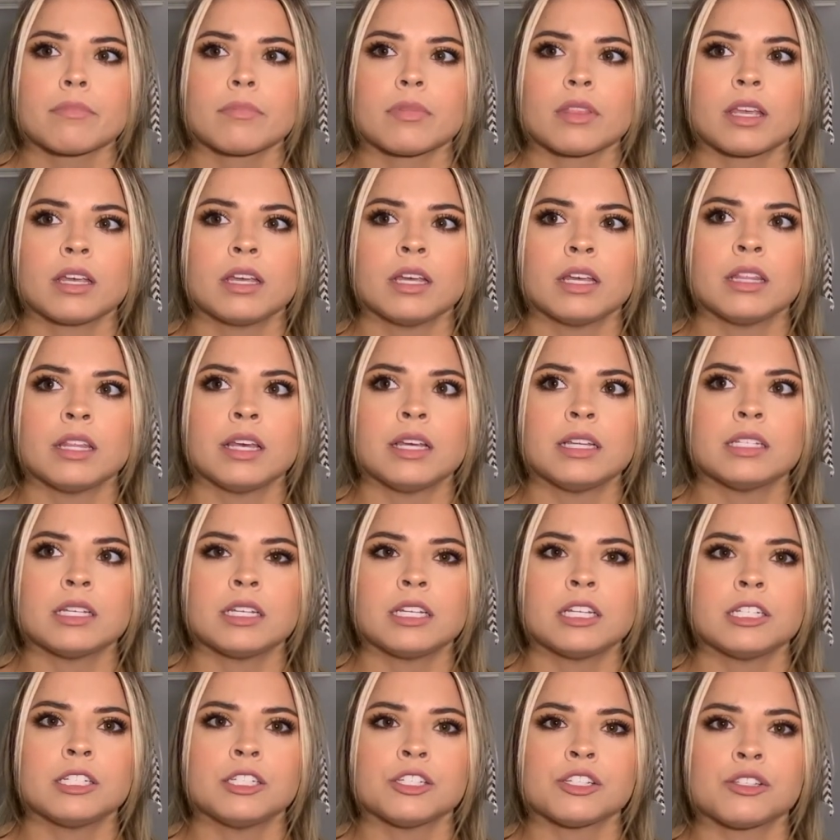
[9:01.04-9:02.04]
and they did
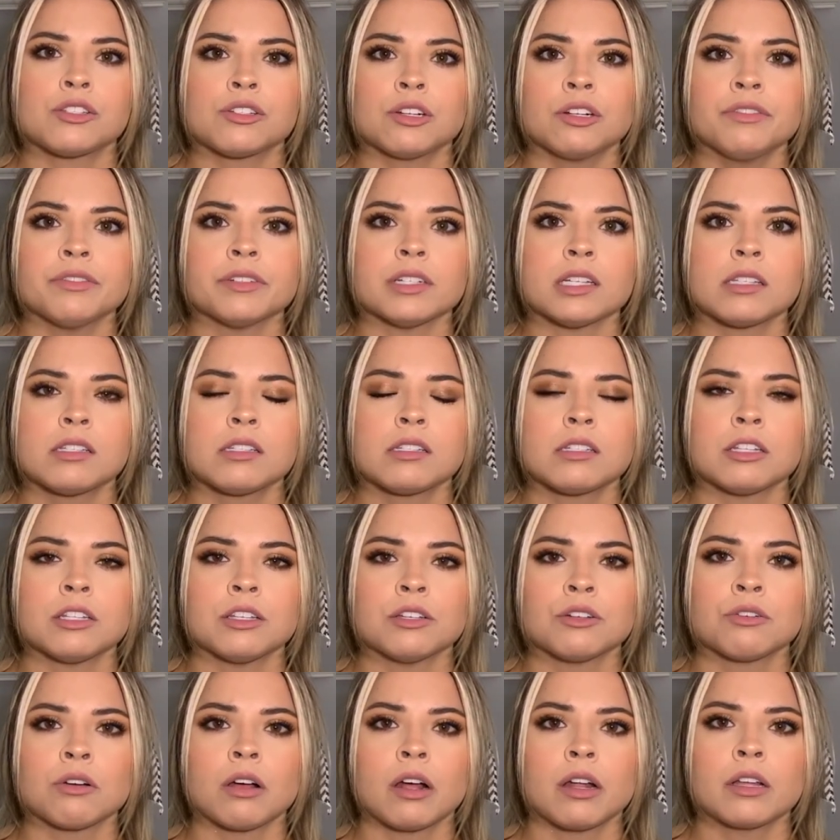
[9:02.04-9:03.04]
a disservice to the
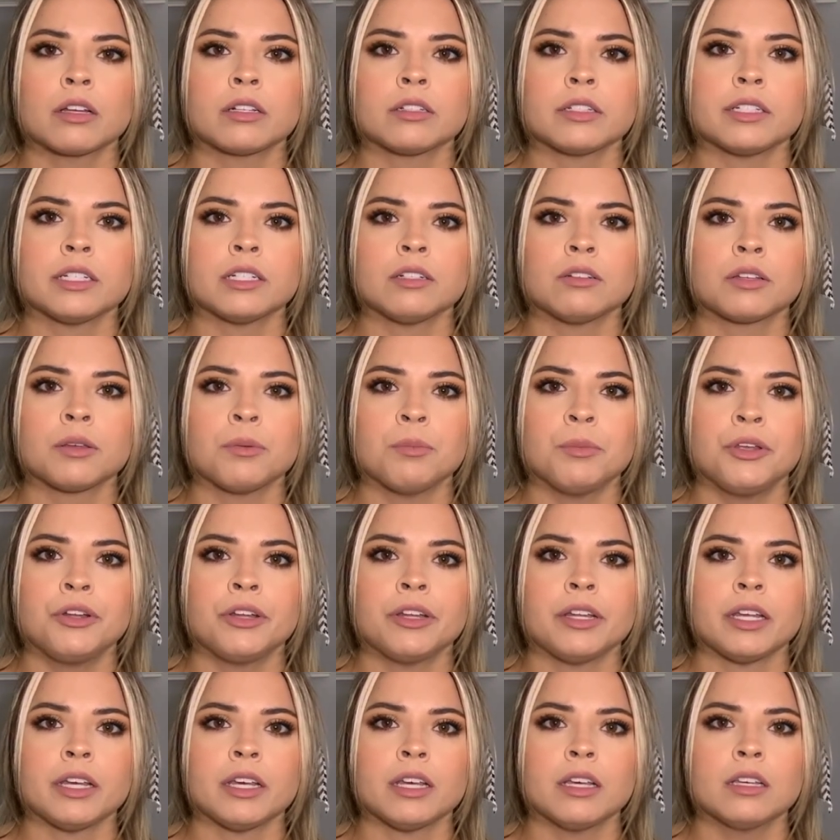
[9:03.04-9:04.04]
chronically ill
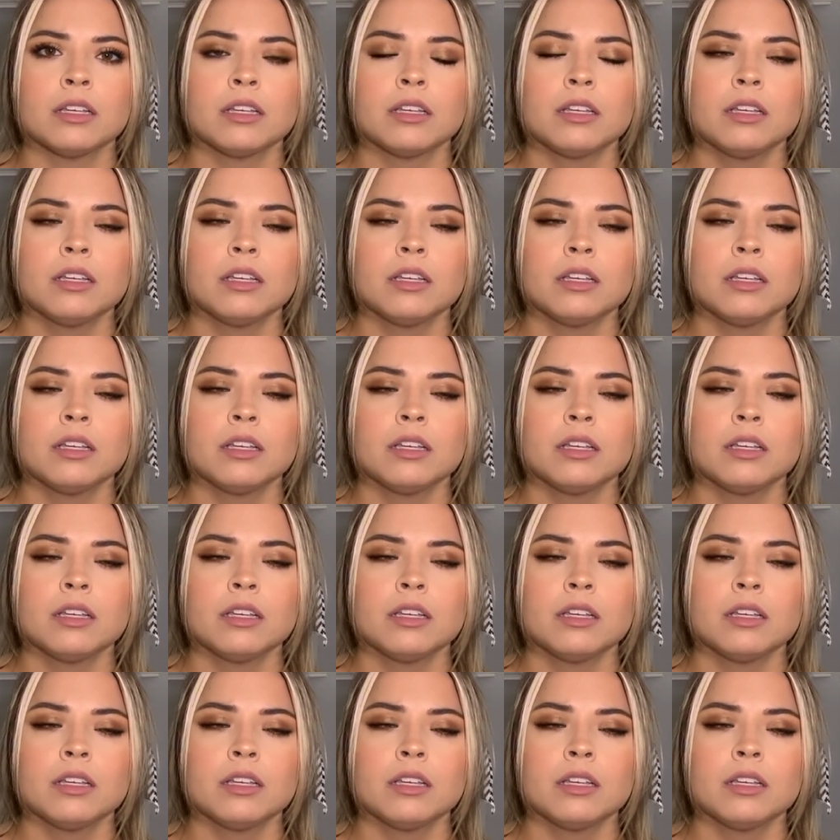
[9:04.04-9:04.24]
community,